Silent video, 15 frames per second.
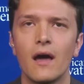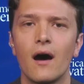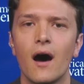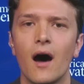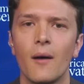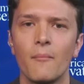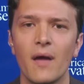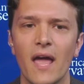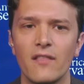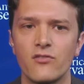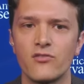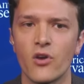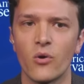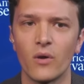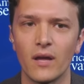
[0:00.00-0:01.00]
Um, and
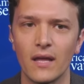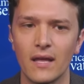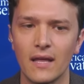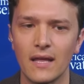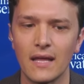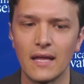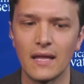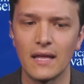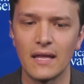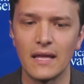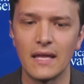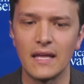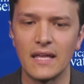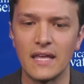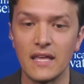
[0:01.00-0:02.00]
so
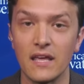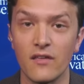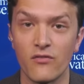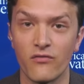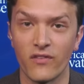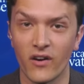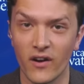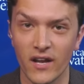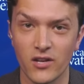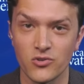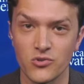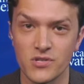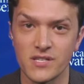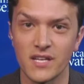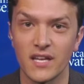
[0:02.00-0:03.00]
he is very
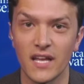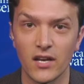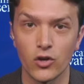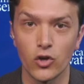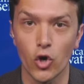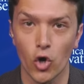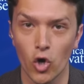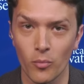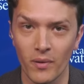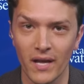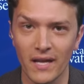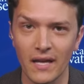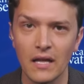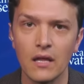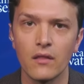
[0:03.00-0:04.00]
interested in
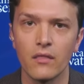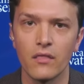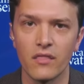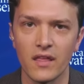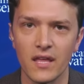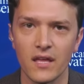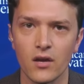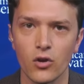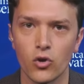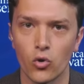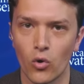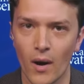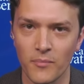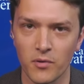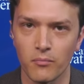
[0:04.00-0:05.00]
curbing the
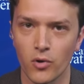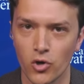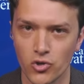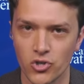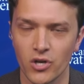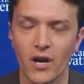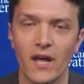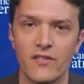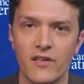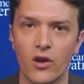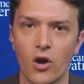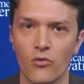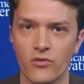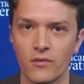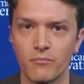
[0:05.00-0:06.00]
corrupt merger, as he
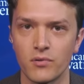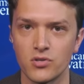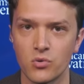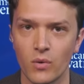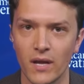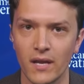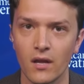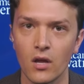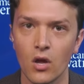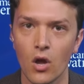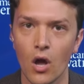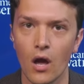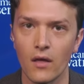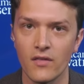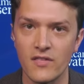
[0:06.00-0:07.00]
calls it, between
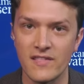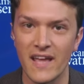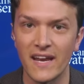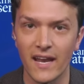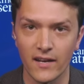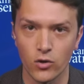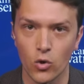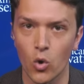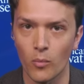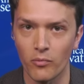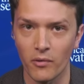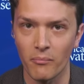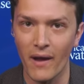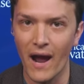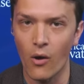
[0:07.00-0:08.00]
state and
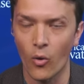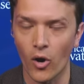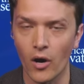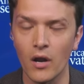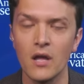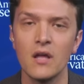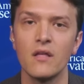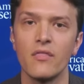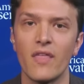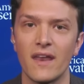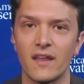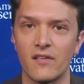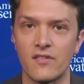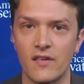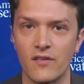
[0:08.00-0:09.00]
corporate power that
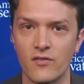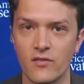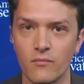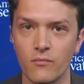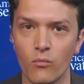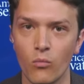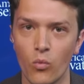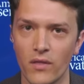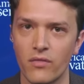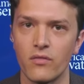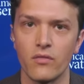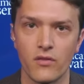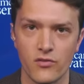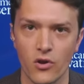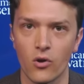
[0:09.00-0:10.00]
exists with
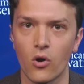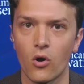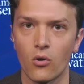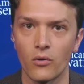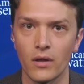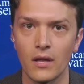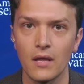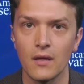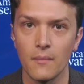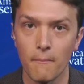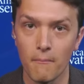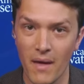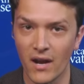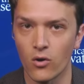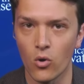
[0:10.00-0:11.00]
the so-called
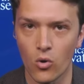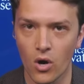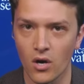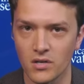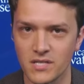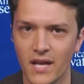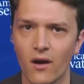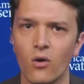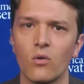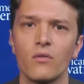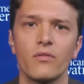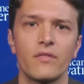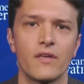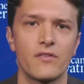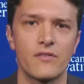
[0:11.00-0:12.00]
medical cartel,
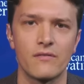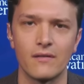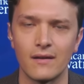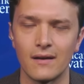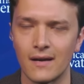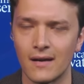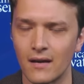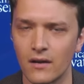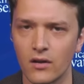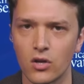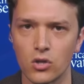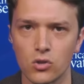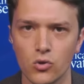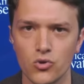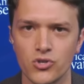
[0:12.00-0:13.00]
this uh,
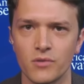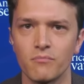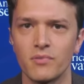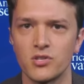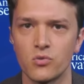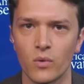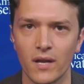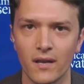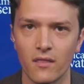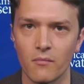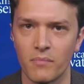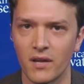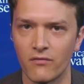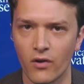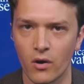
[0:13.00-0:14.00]
collusion between the
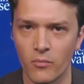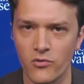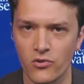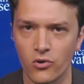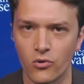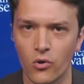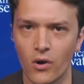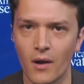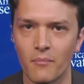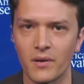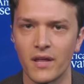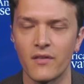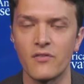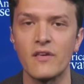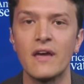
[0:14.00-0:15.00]
big pharmaceutical
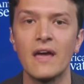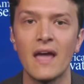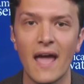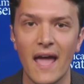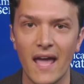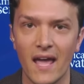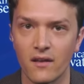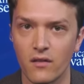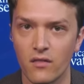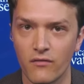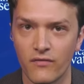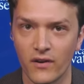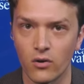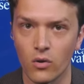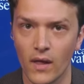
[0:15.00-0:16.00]
companies and the
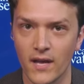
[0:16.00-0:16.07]
federal